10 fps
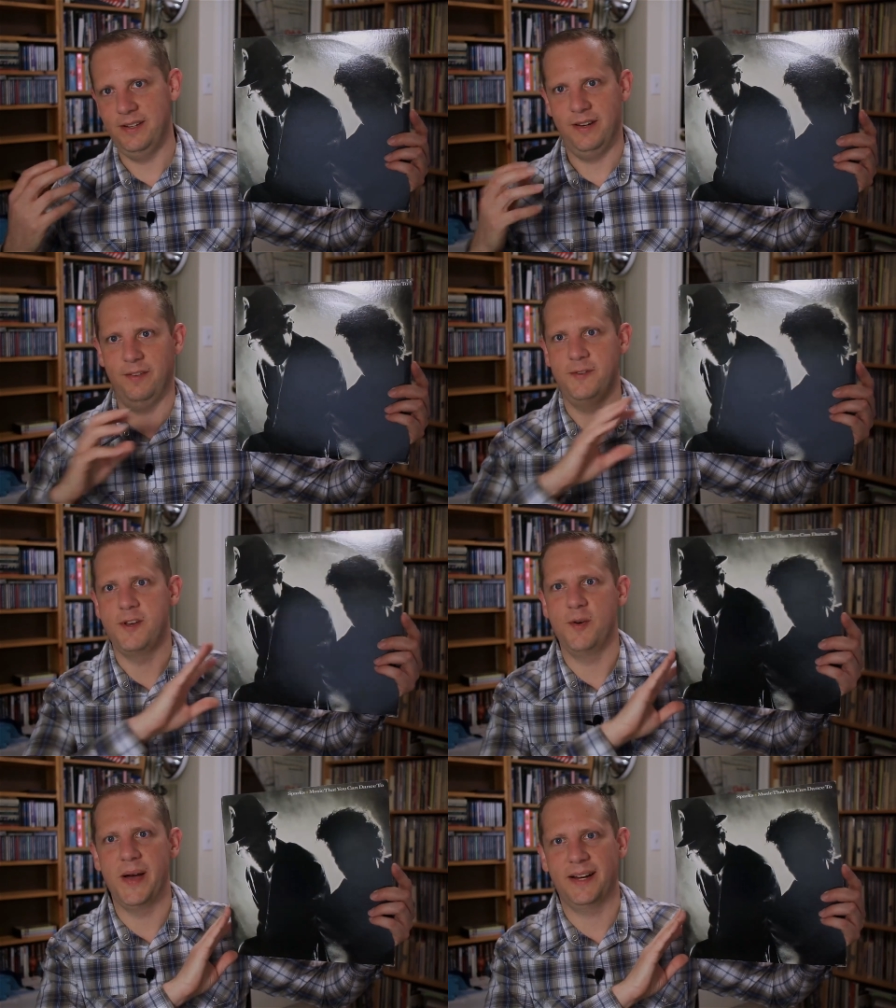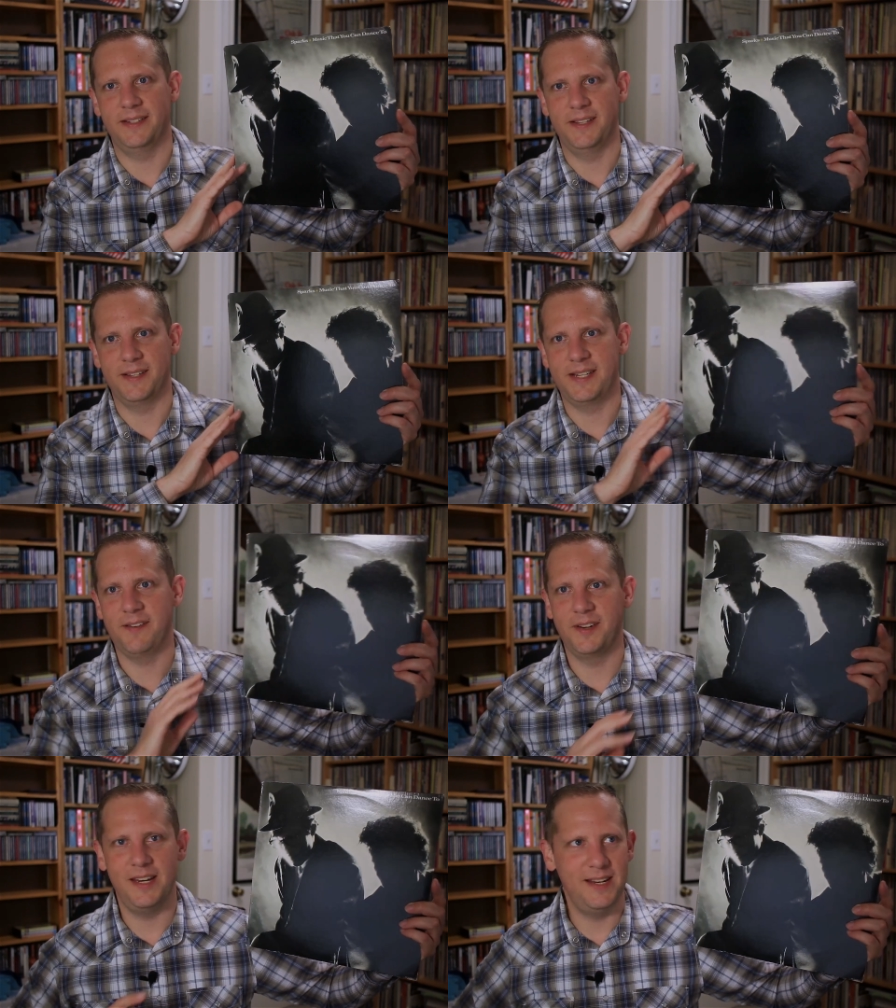you know, if you go back to the
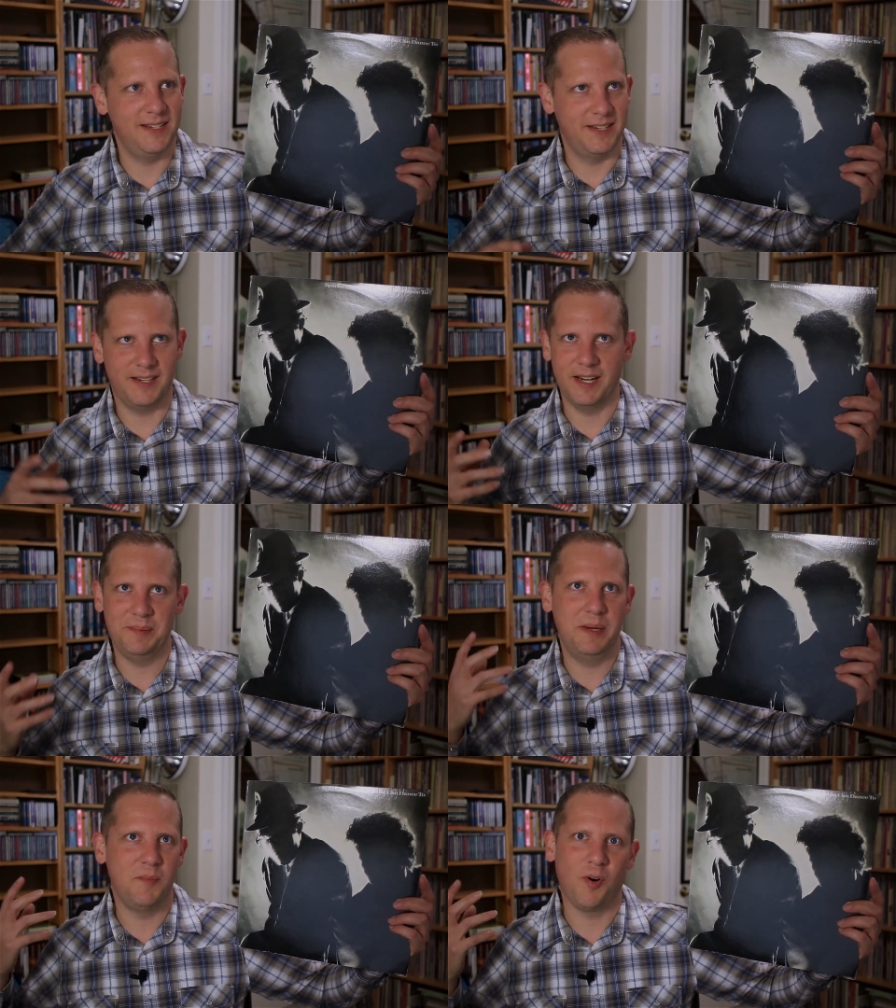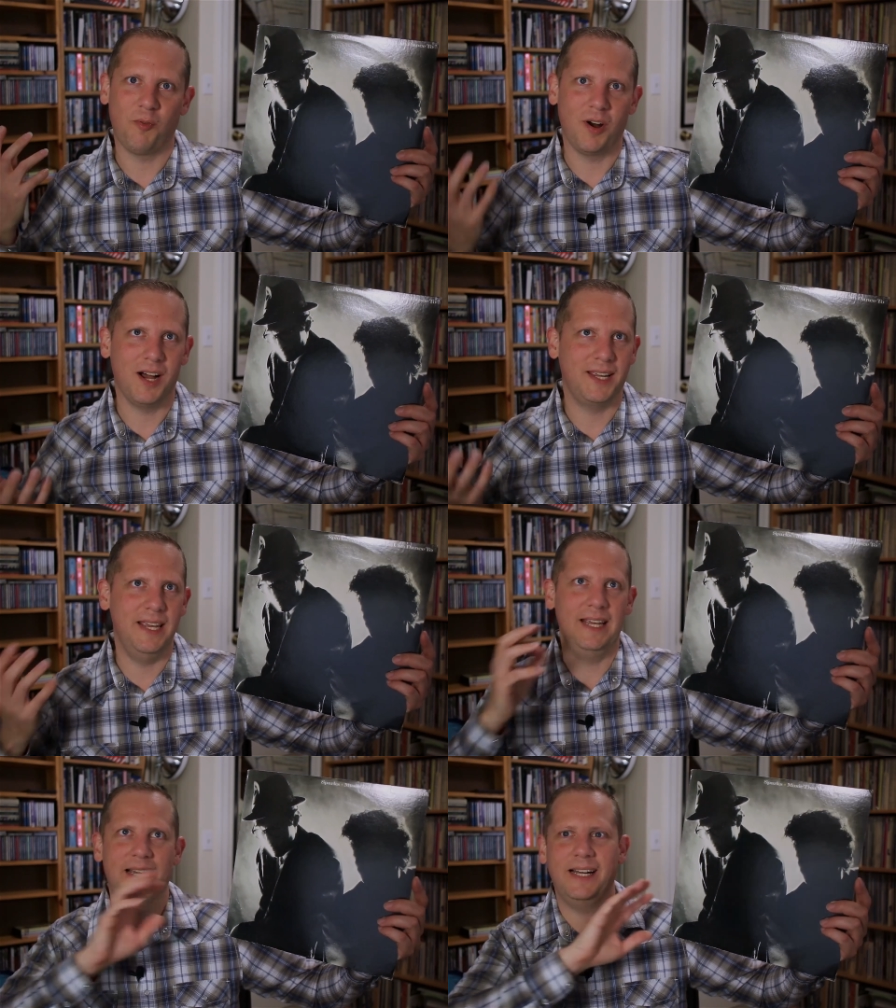70s, it's going to be more
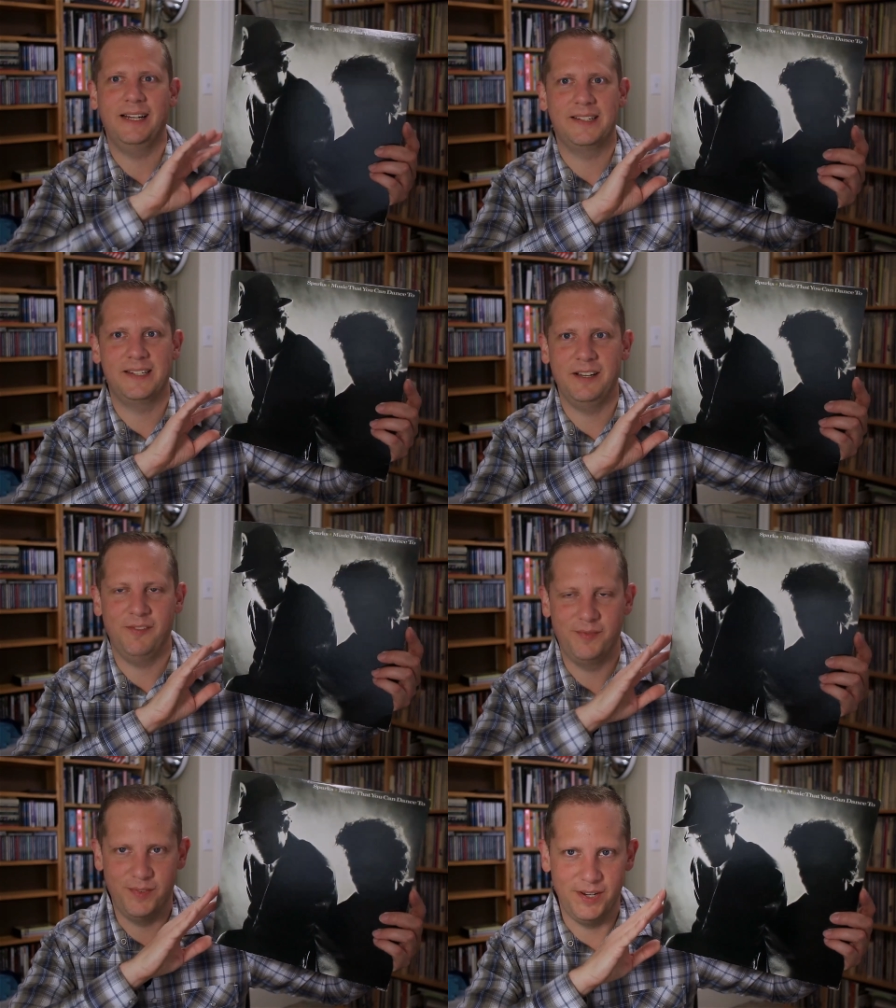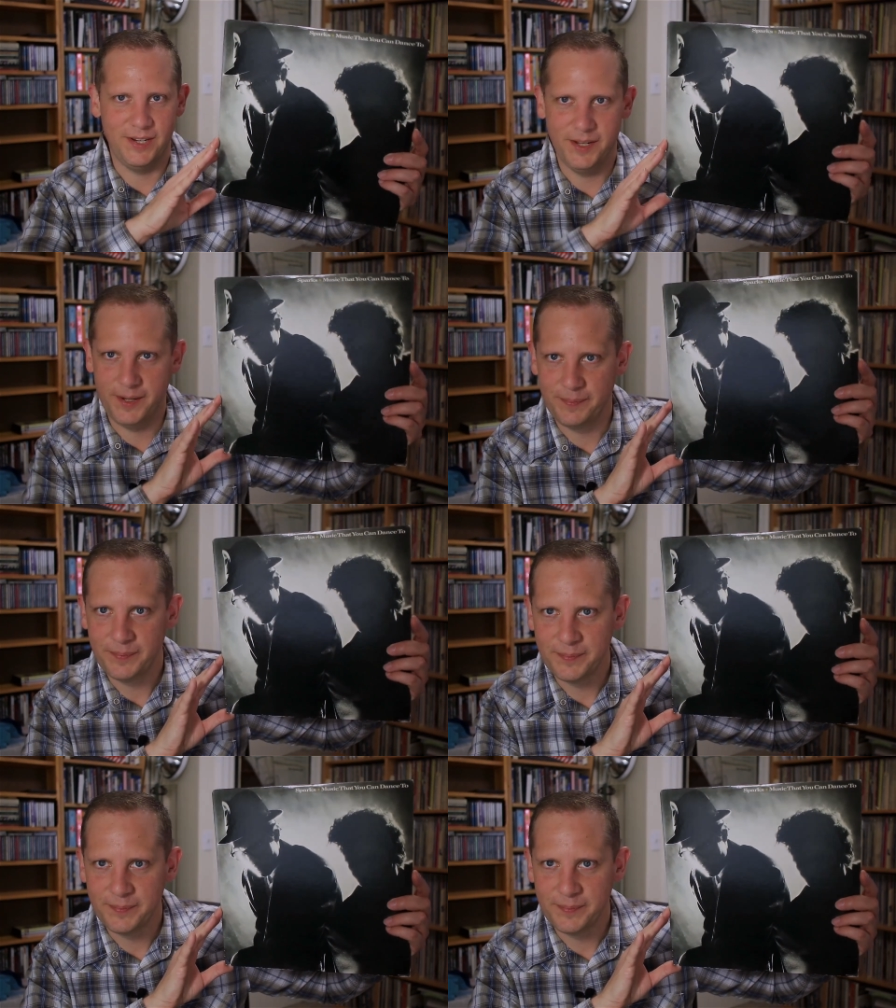rocky kind of stuff. And uh,